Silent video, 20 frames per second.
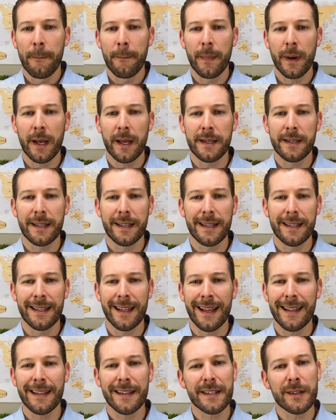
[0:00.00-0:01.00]
But
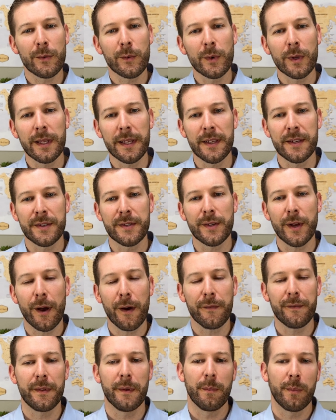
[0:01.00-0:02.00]
that doesn't really
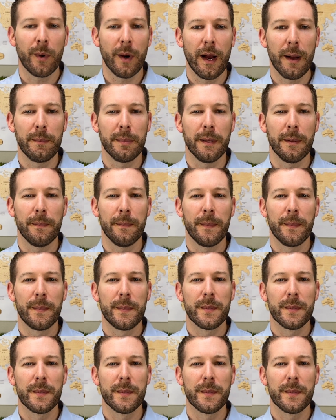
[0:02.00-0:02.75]
solve the problem.